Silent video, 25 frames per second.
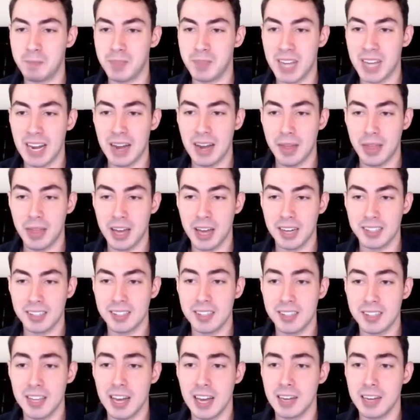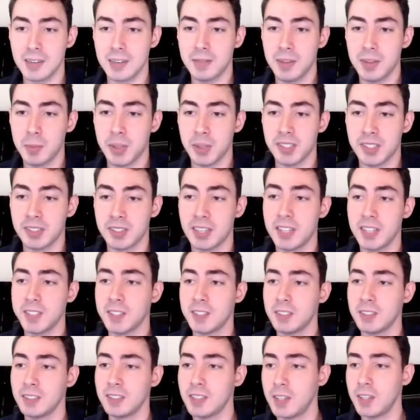yeah, that is the end of the
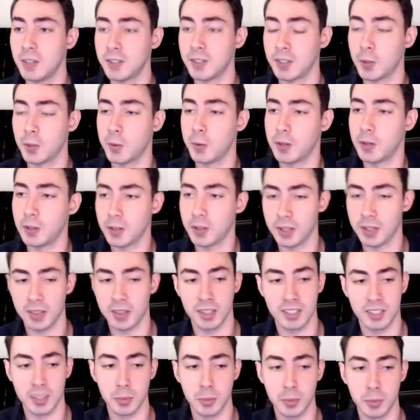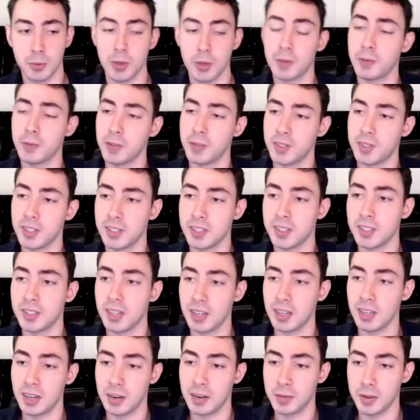presentation. Here's a quick look at some of the references.
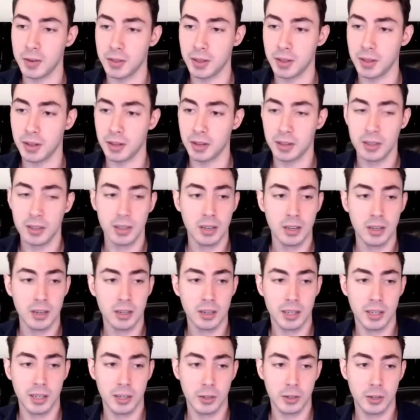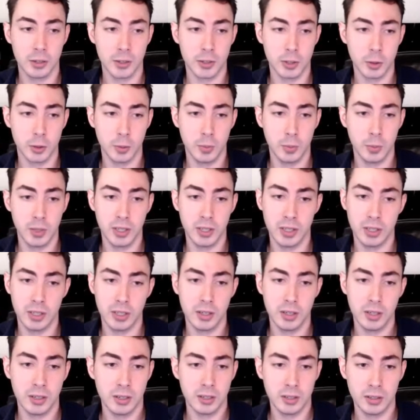Everything here should be,
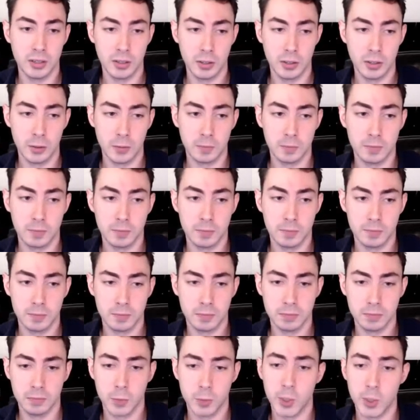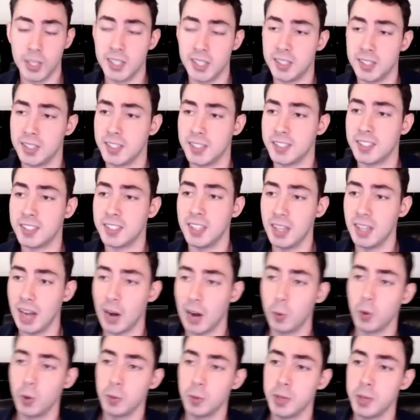pretty easy to see.
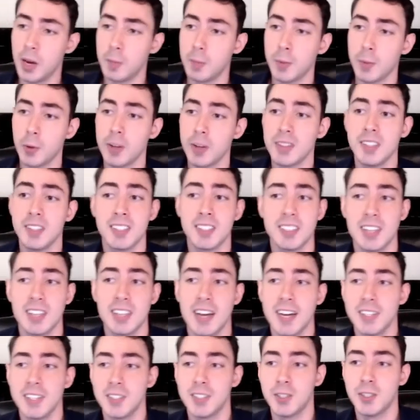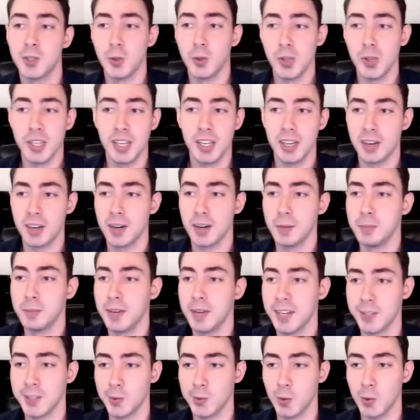I will be uploading these slides to the GitHub
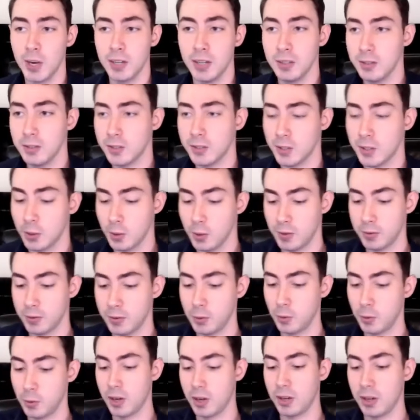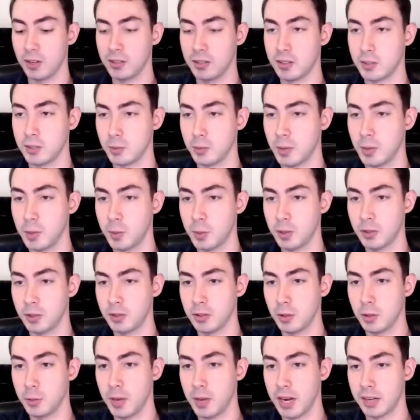as well. So if you want to just remember
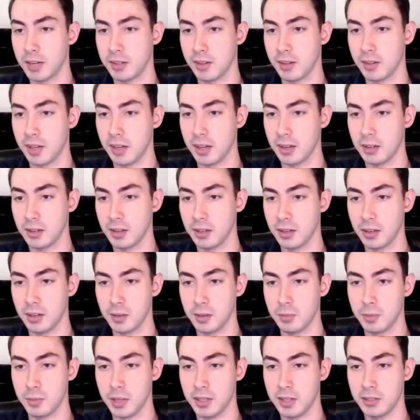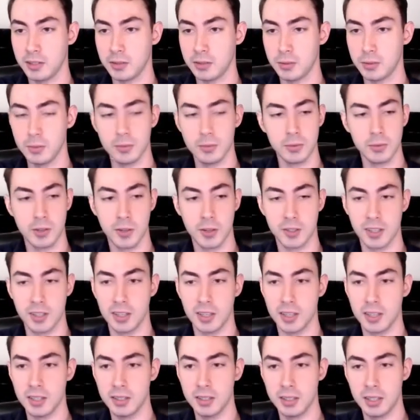and go back to that GitHub page, there's the
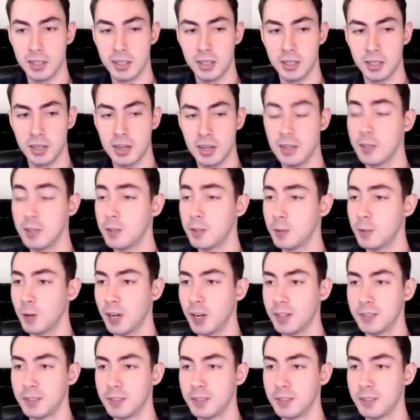link right?